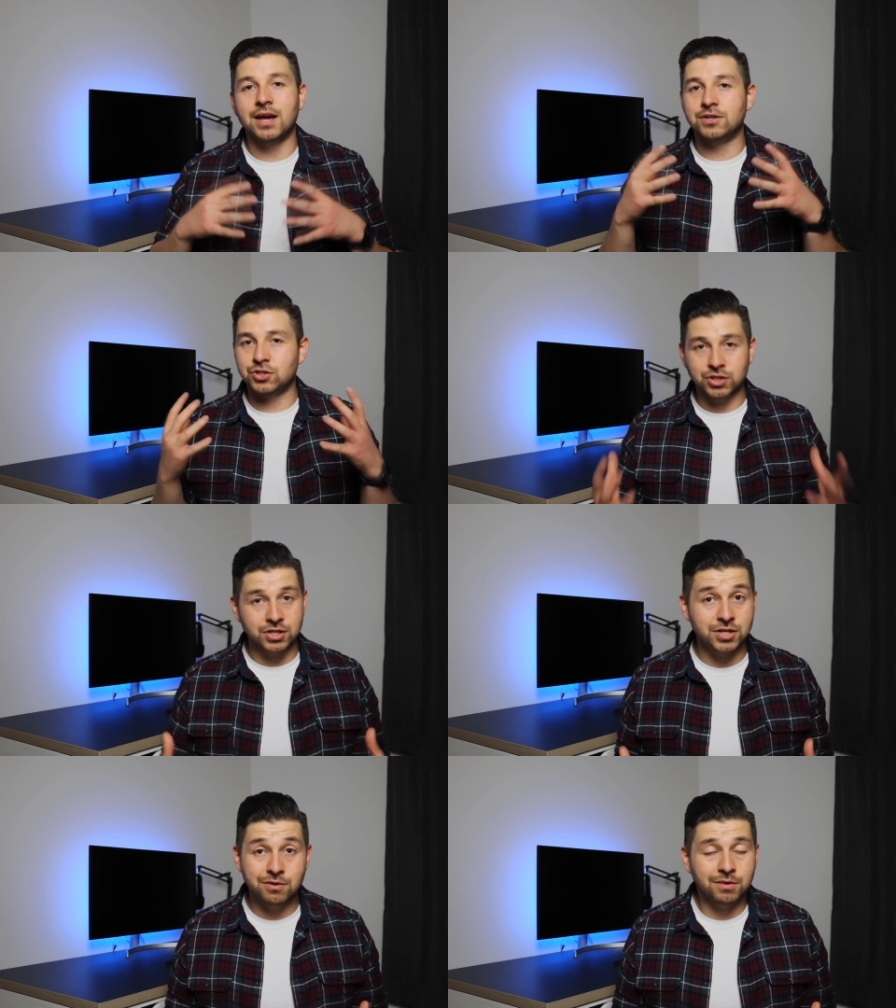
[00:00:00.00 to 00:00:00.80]
and just
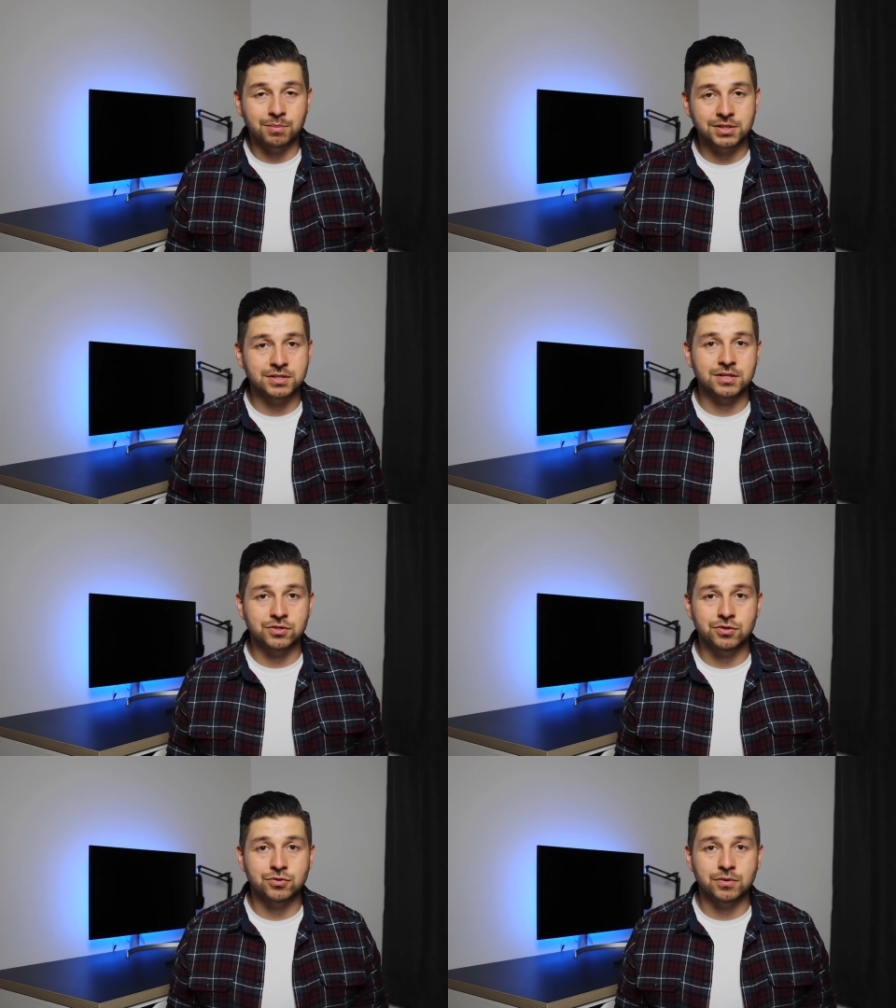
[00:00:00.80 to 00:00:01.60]
continuing business as
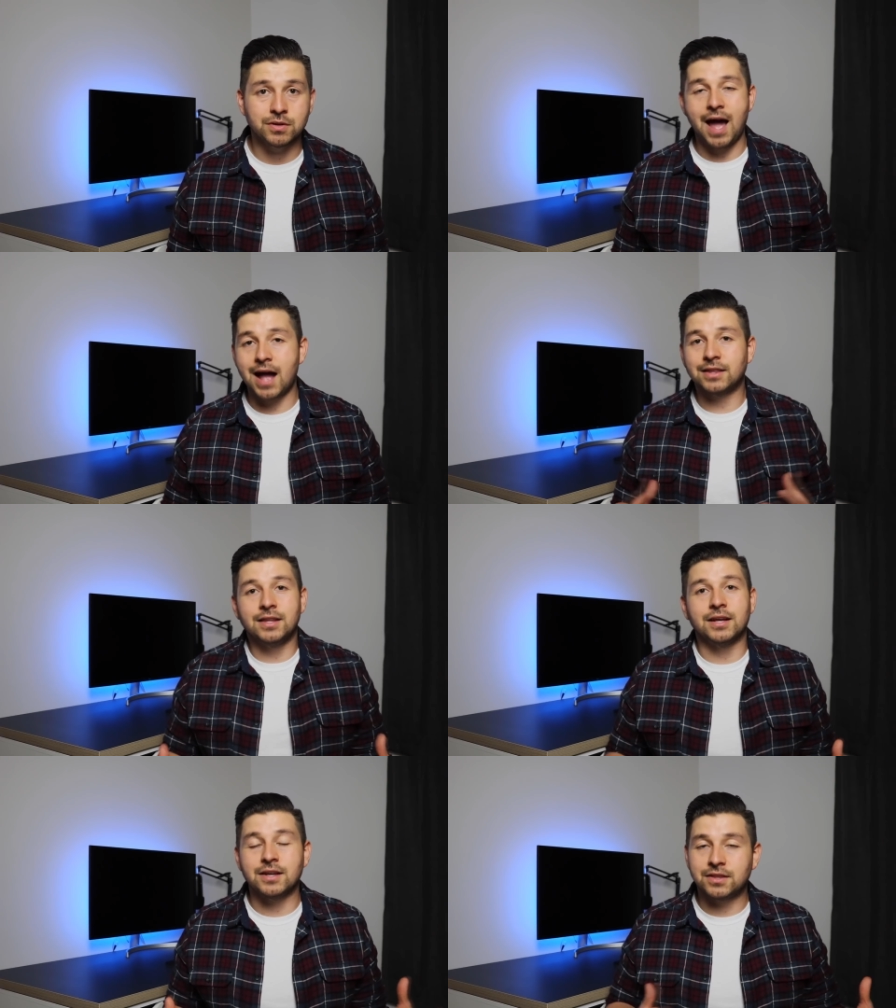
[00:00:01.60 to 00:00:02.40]
usual, acting
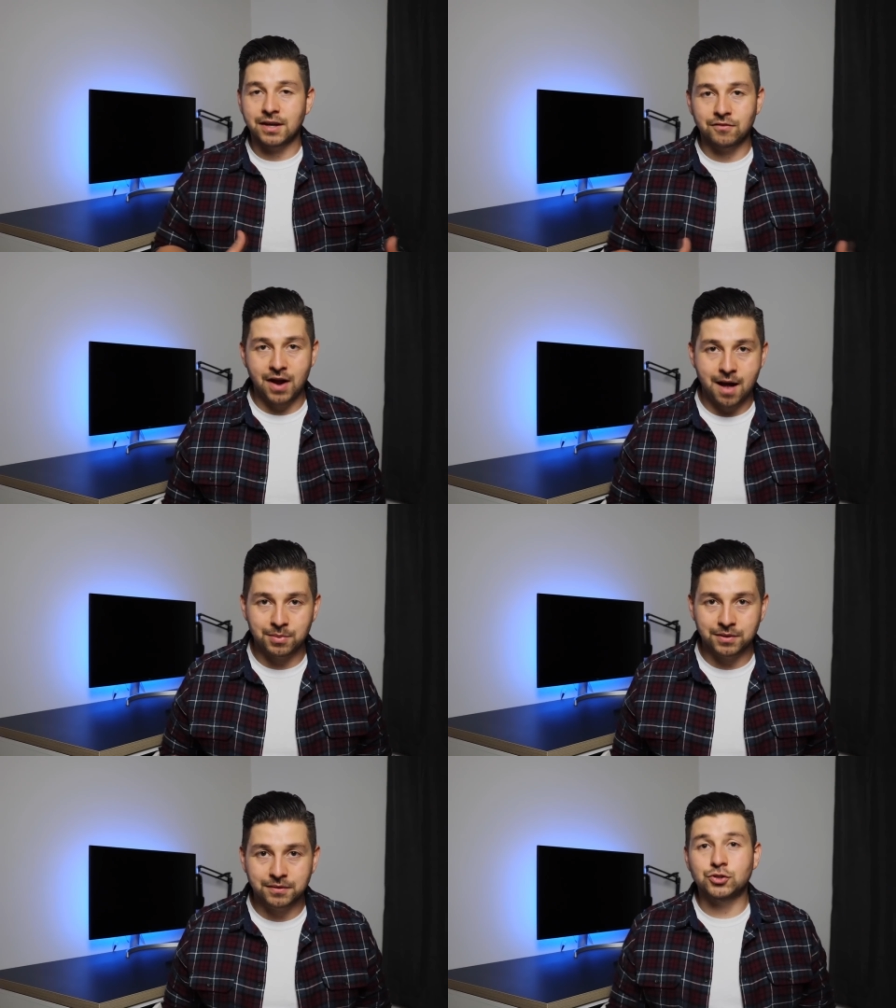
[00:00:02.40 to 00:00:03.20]
like nothing ever
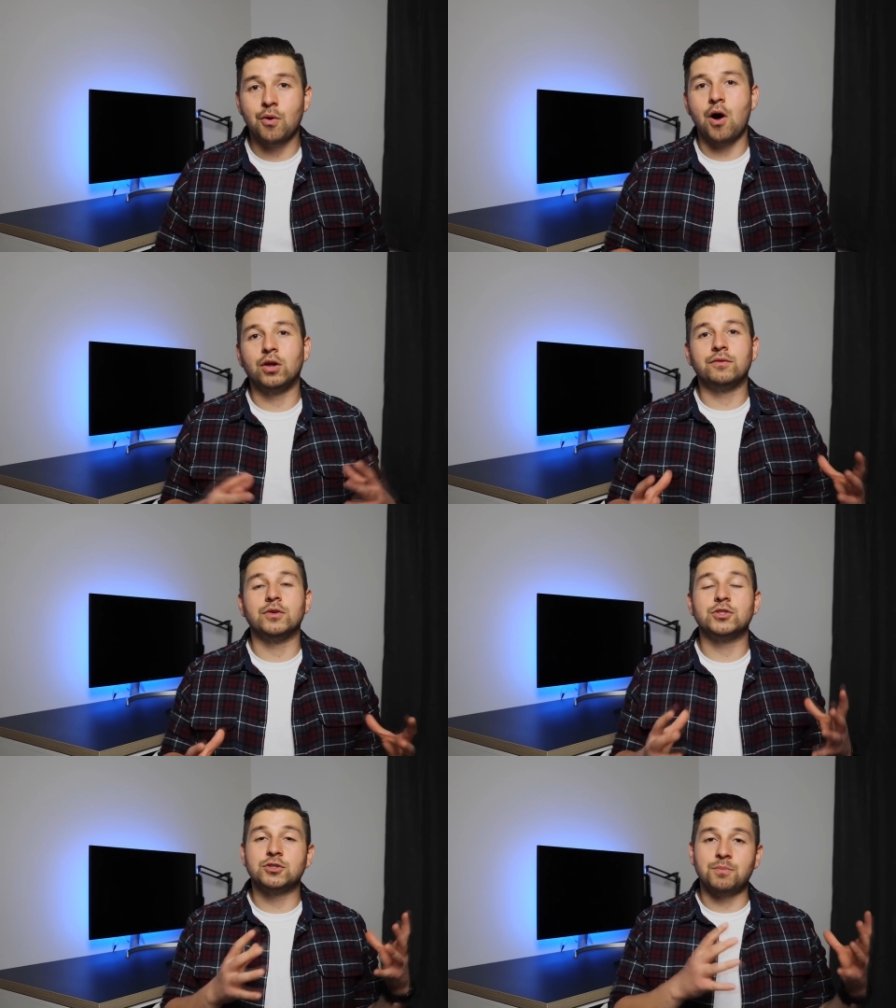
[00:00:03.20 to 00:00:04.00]
happened. So all of
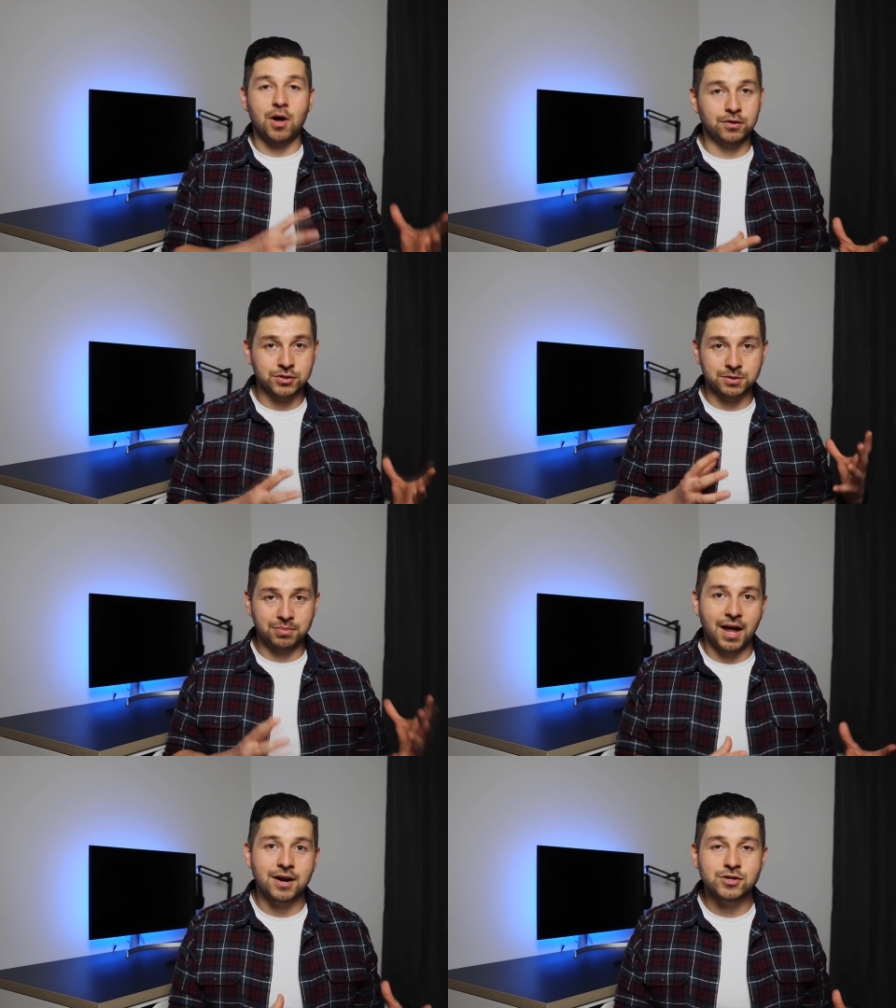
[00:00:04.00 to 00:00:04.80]
those smaller
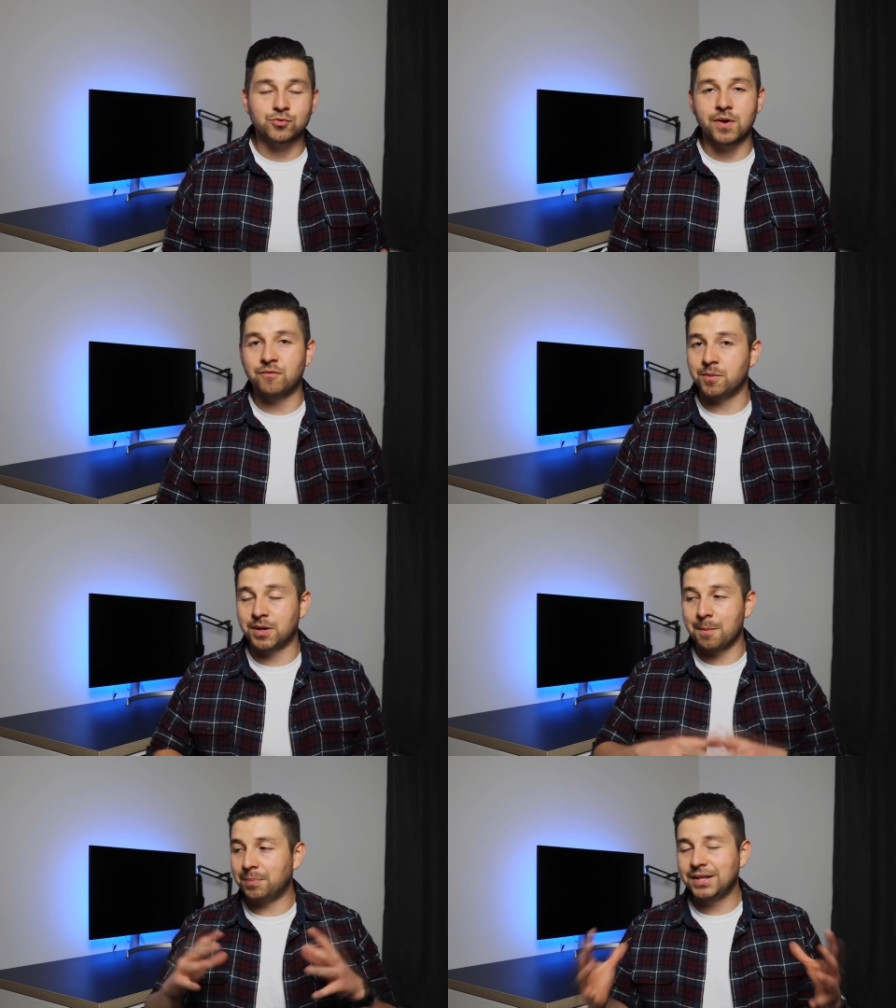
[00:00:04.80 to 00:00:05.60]
suppliers went from
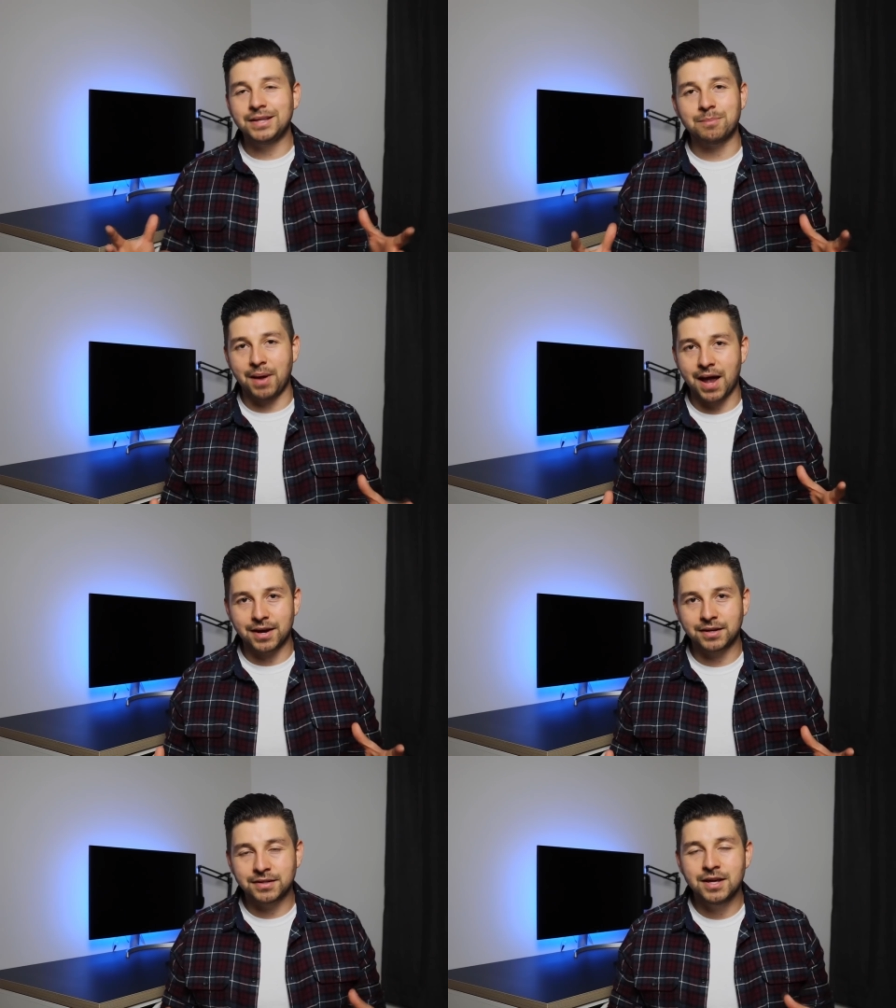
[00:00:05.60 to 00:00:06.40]
completely
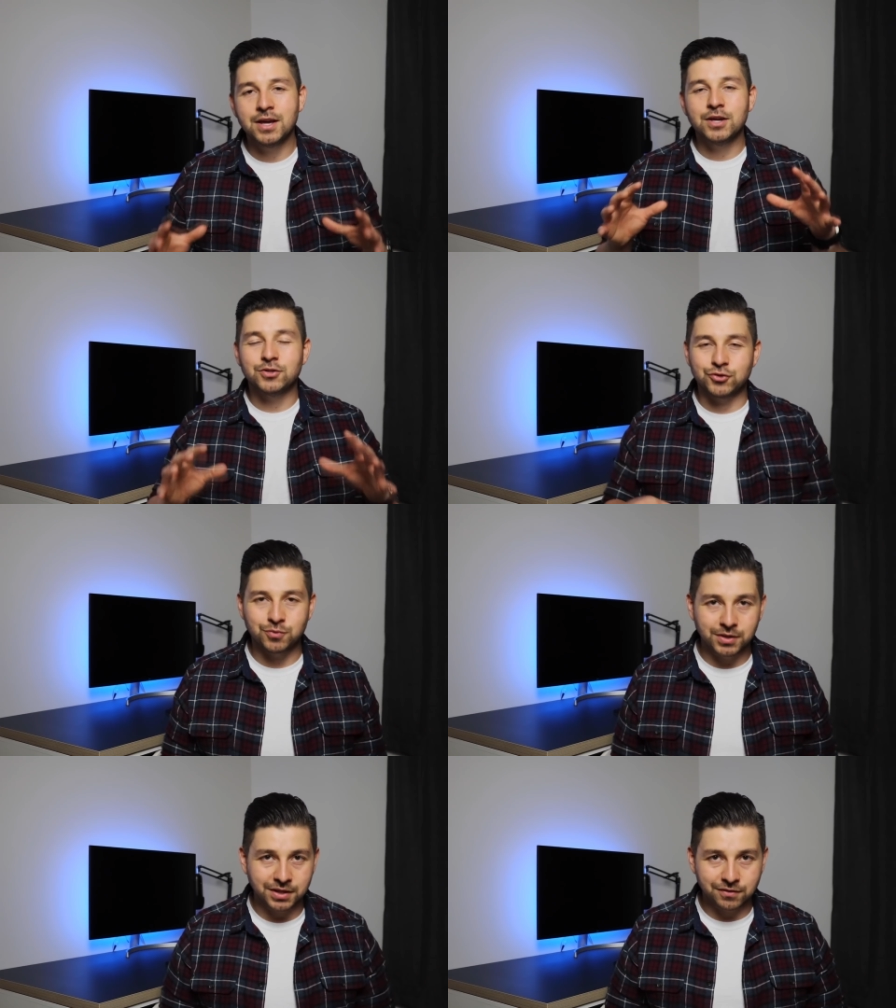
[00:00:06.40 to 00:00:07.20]
panicked to
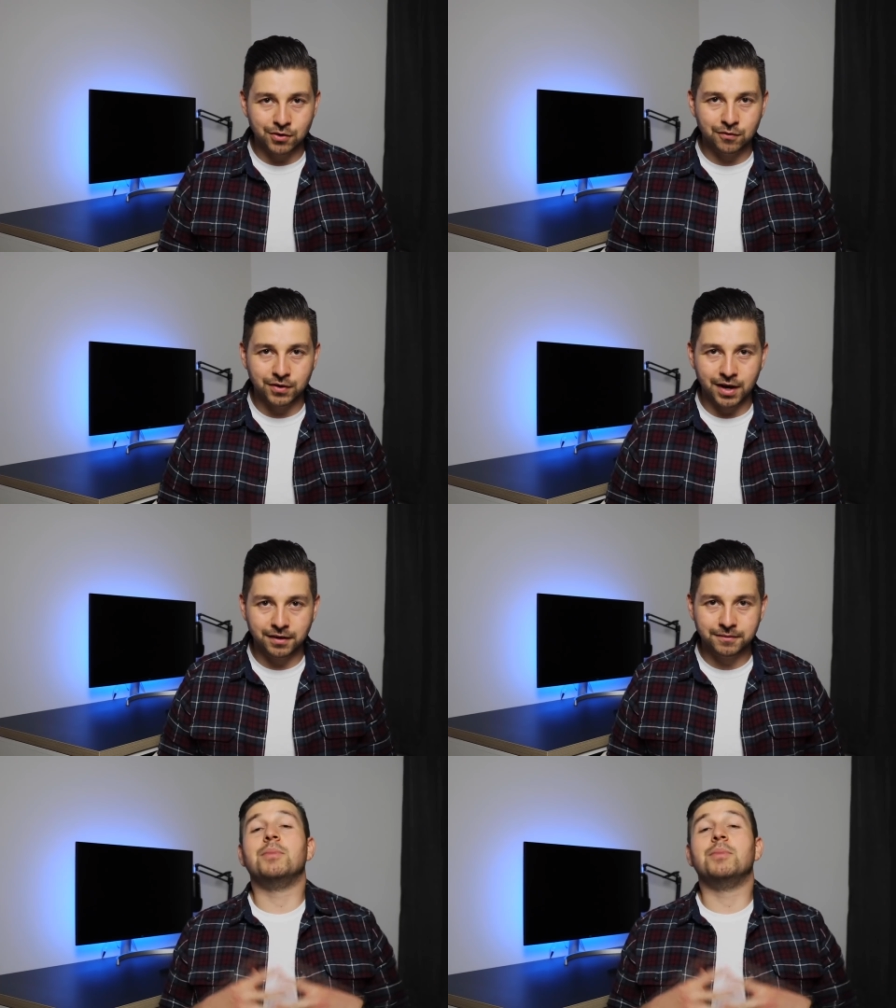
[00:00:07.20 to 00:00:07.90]
relieved overnight.